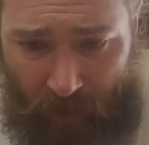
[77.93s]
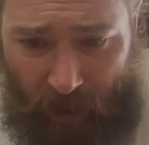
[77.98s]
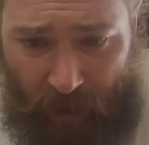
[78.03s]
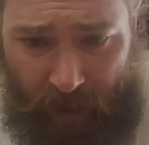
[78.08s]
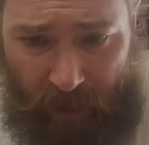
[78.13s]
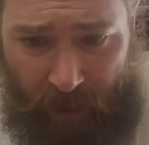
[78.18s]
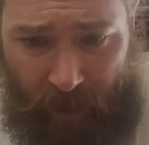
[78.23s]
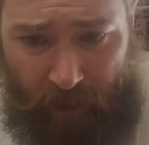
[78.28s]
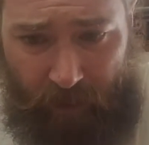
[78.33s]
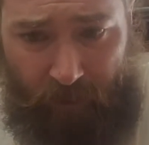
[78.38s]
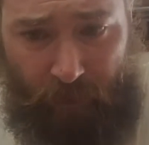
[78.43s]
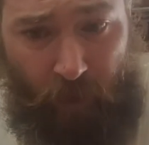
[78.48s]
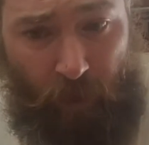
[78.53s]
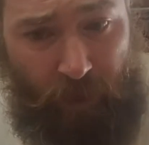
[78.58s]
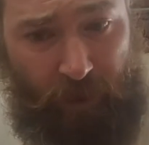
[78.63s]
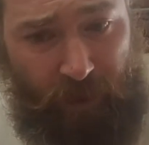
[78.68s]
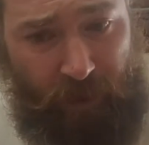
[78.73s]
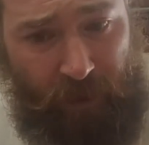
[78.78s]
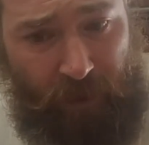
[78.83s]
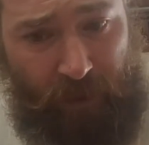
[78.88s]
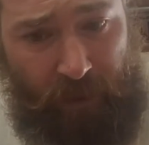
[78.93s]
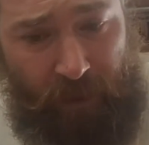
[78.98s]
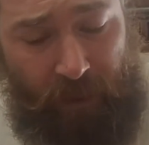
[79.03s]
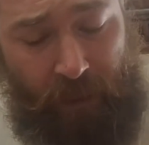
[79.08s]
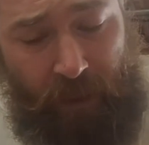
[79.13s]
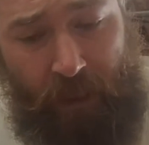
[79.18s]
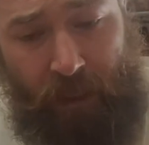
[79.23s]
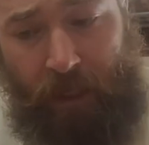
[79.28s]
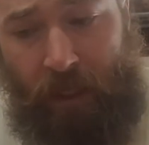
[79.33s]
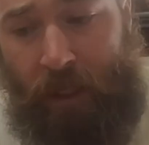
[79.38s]
And
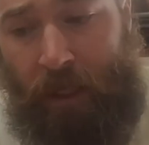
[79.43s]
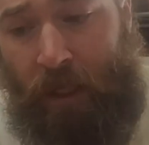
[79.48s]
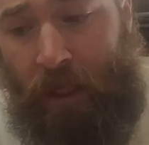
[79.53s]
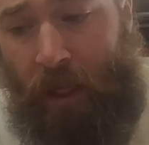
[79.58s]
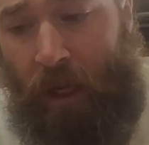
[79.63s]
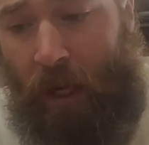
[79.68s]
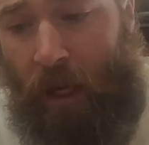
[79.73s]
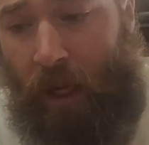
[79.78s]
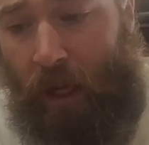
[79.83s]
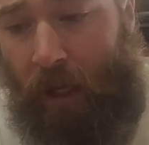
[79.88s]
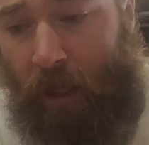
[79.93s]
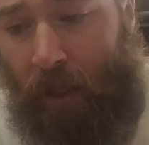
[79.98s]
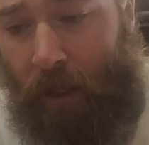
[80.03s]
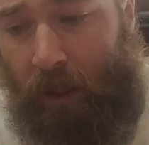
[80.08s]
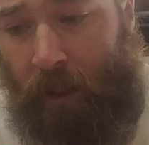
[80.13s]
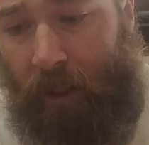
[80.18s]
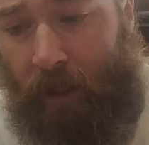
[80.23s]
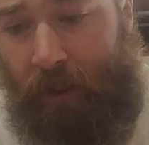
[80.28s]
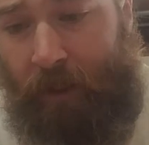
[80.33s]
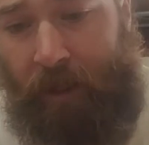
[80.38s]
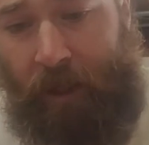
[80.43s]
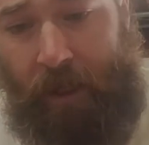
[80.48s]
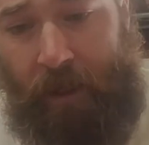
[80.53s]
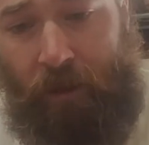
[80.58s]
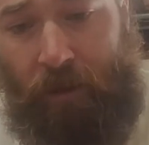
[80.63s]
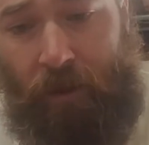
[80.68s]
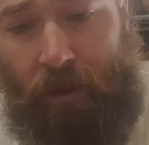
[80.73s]
unfortunately, neither